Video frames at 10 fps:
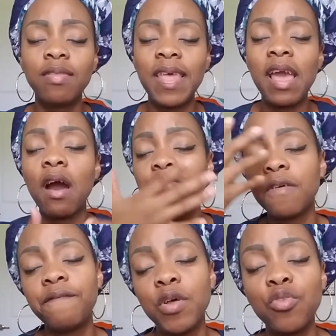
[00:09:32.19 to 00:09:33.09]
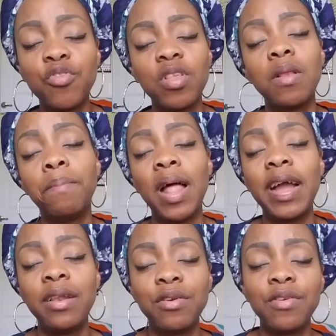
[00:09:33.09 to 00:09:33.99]
take off the filters and the
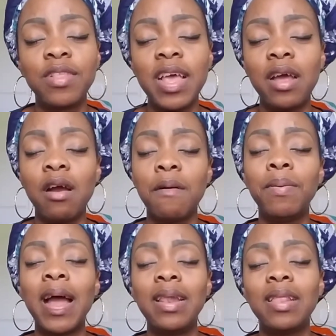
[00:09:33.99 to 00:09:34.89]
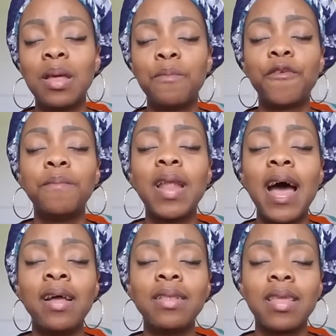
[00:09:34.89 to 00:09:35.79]
blinders that are blinding them from
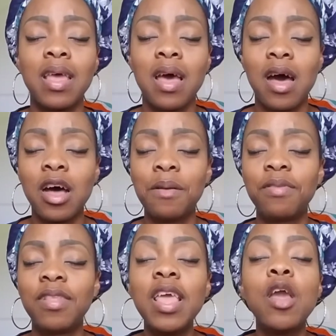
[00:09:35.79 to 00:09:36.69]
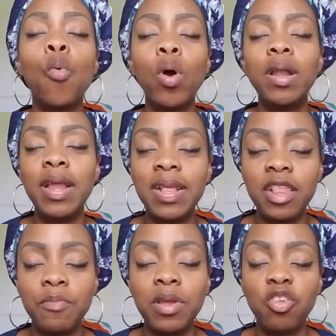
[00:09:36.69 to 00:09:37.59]
not um, seeing what needs
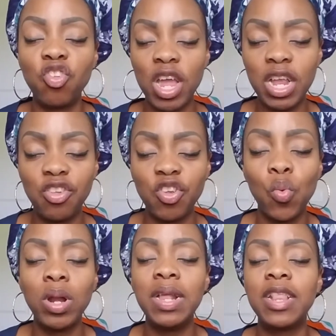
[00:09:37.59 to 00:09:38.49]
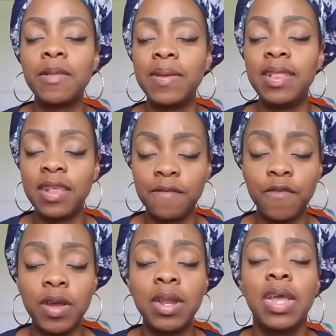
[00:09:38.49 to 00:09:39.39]
to be changed and what needs to be
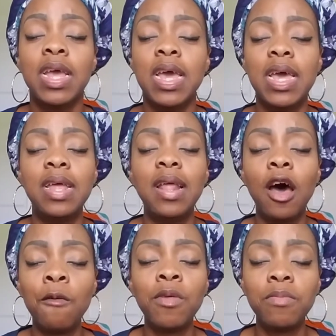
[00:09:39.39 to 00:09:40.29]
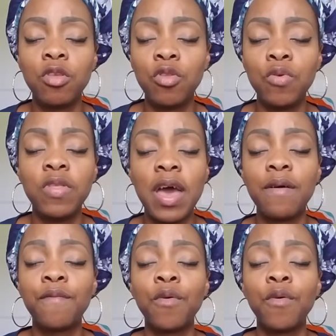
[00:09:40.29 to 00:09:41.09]
different and help them to do that.